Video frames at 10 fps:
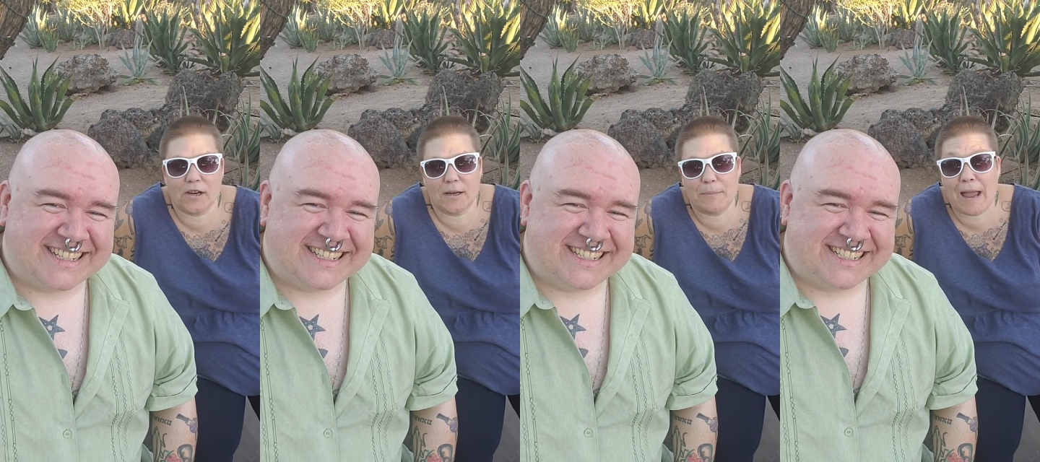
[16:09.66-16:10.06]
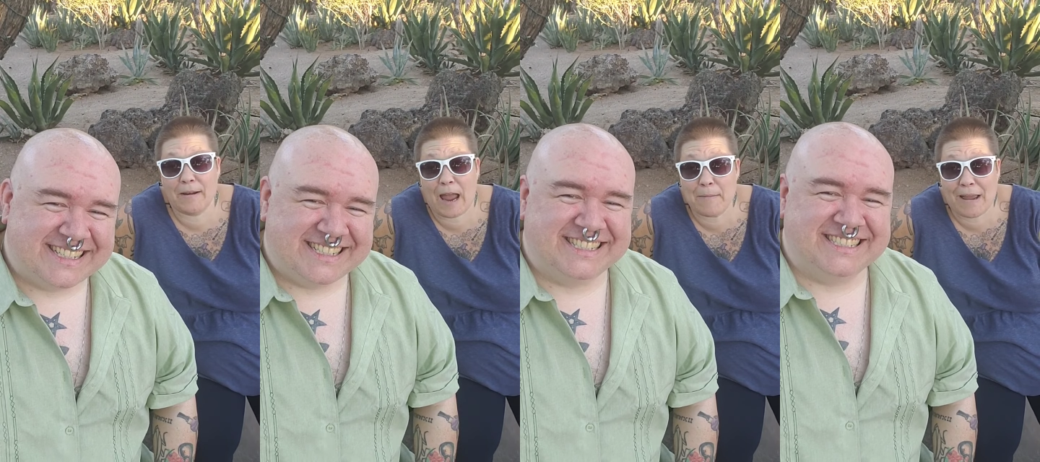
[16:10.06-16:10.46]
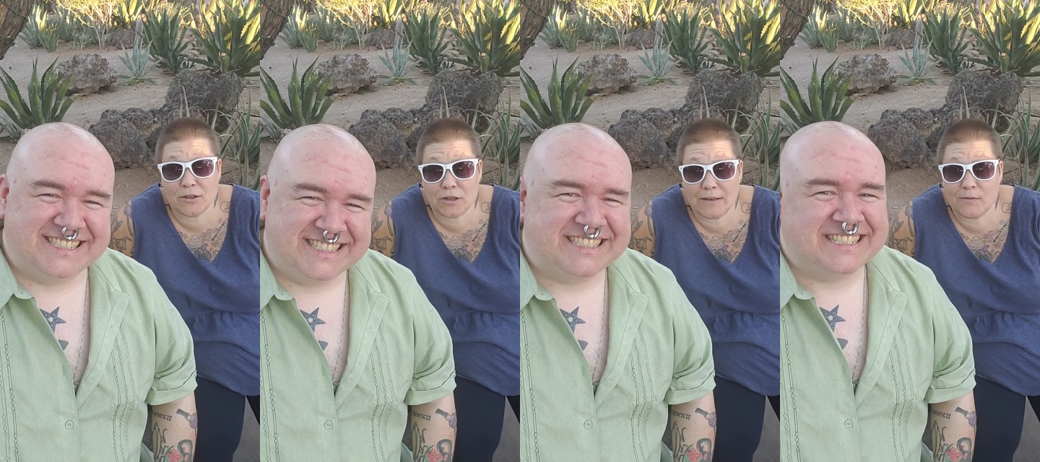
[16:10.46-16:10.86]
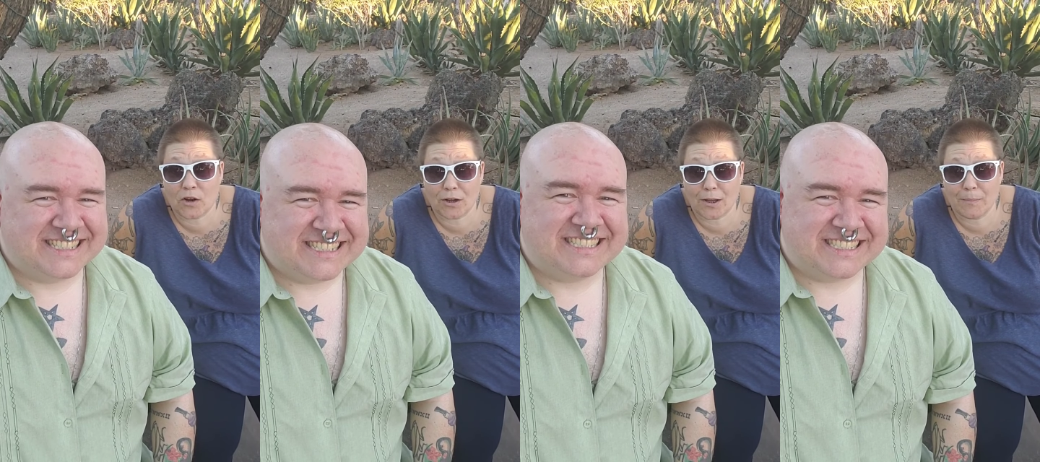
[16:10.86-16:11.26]
Speaker 1: her up. I, am actually even
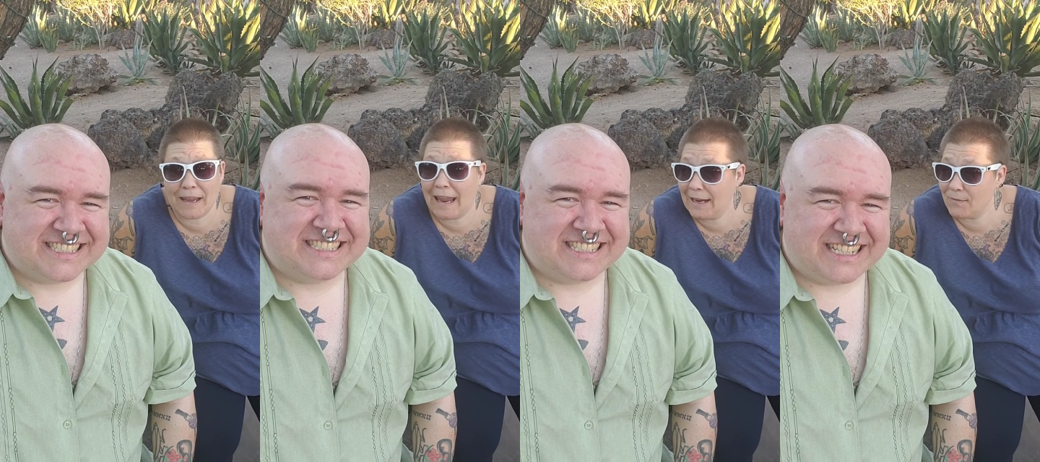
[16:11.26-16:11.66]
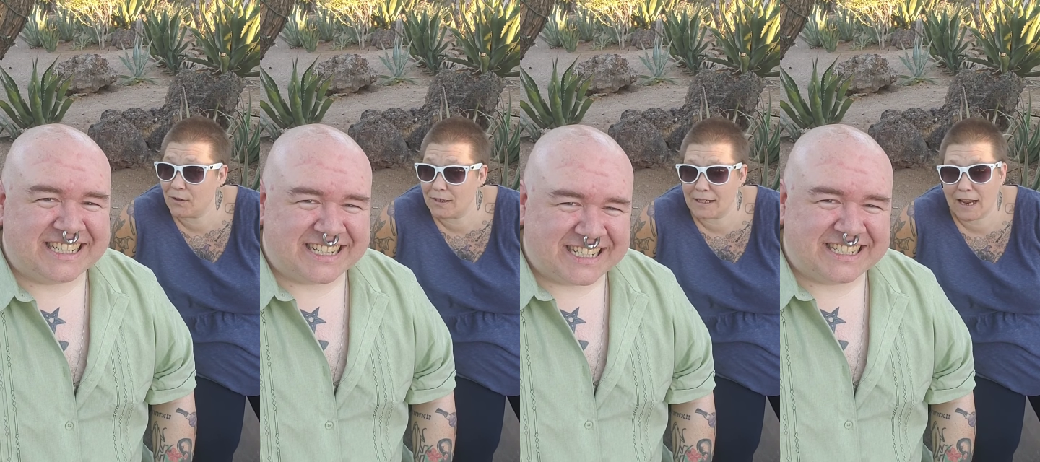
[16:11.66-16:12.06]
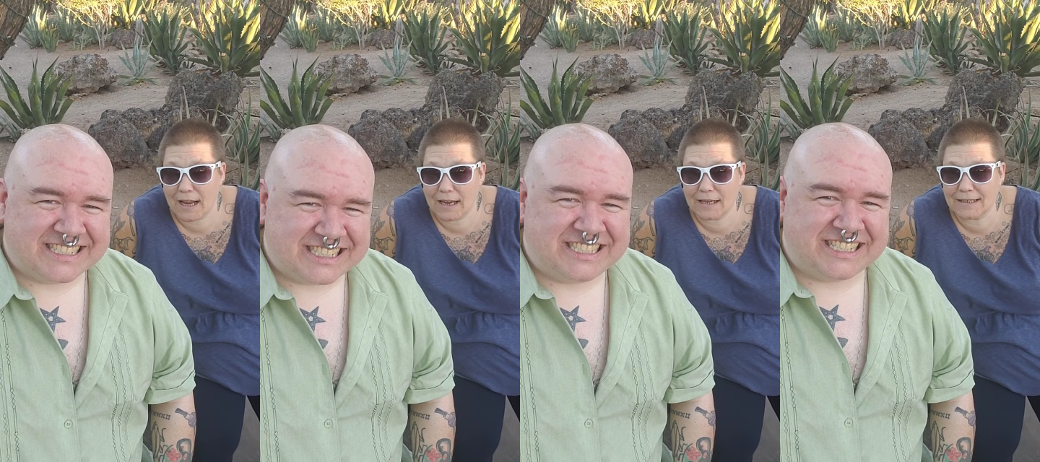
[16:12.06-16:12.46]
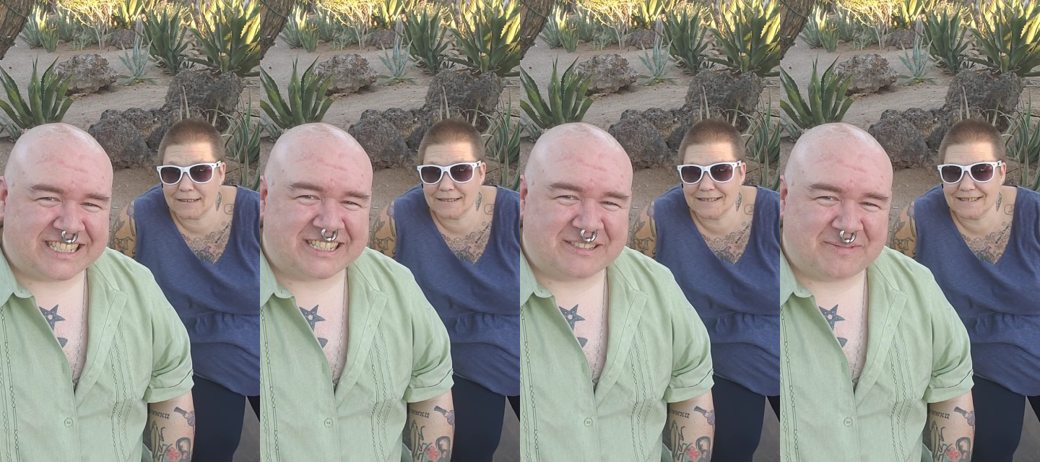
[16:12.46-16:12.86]
on good behavior yeah, mm, today.
Speaker 2: She is
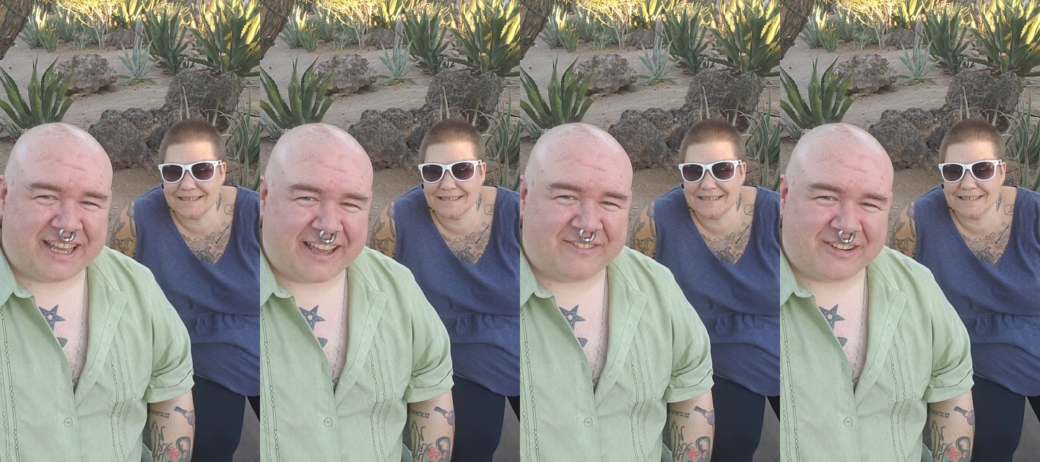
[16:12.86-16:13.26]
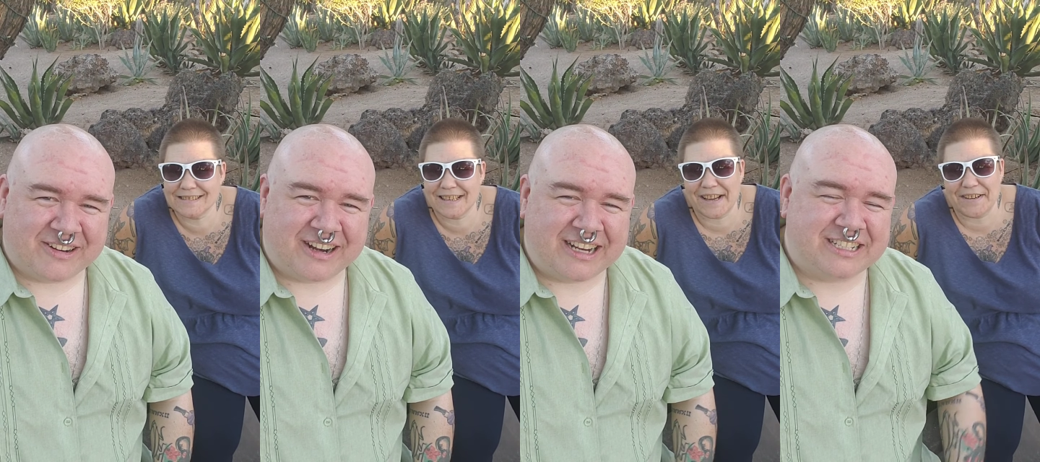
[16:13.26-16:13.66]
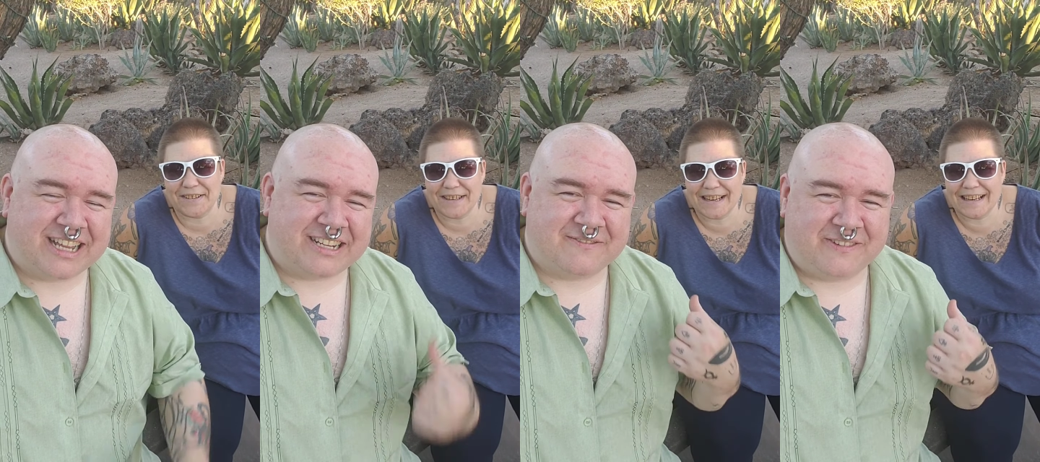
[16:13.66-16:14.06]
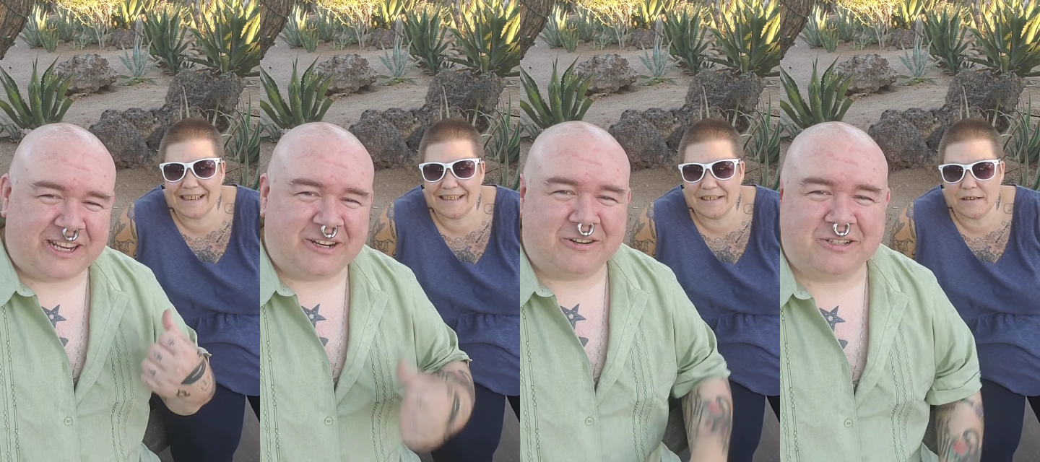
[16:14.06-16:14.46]
on good behavior. I just right. had to
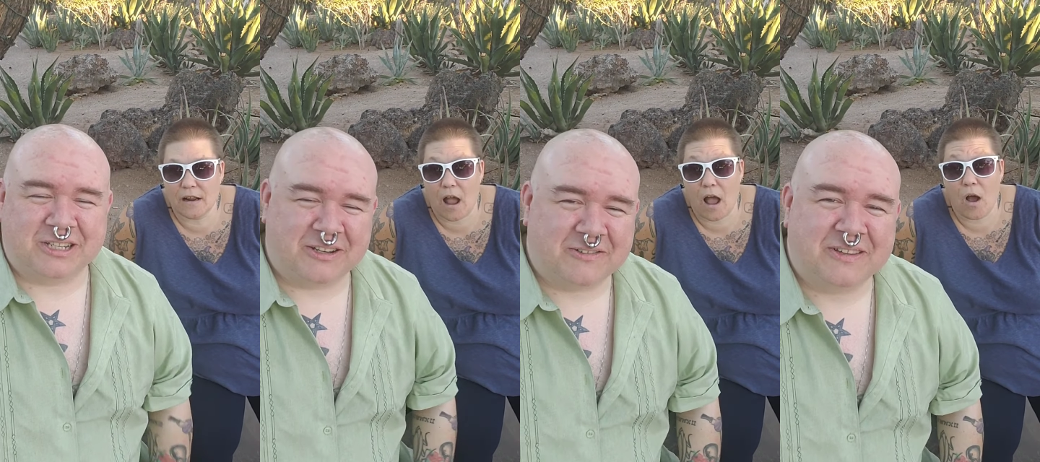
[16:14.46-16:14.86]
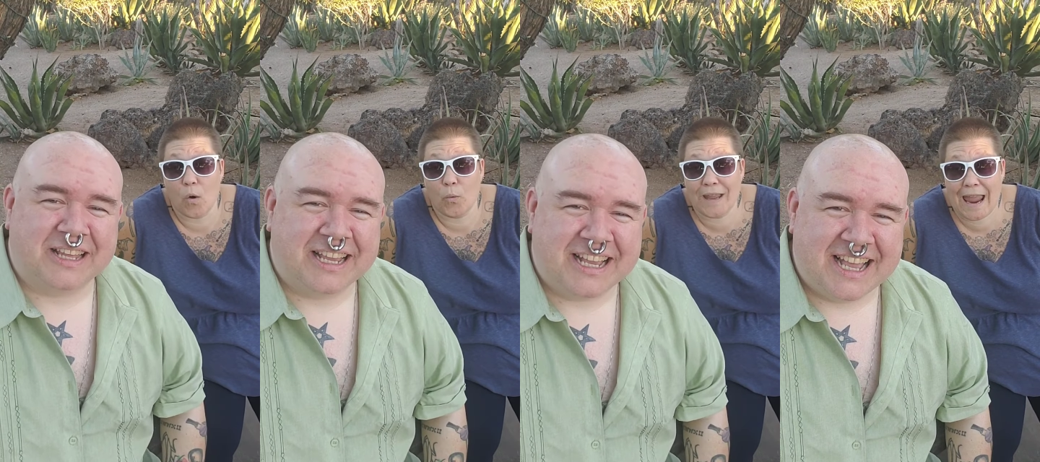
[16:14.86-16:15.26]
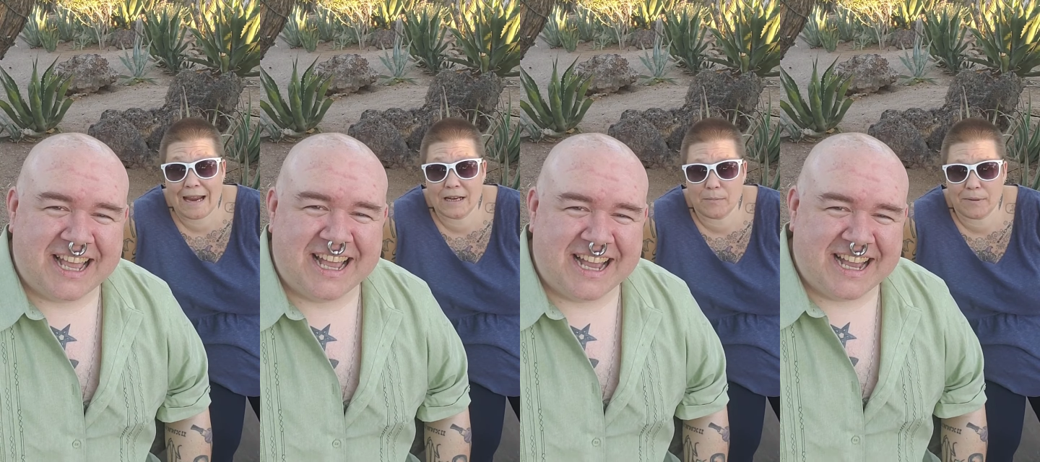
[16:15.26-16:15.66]
feed her, so.
Speaker 1: We ate at a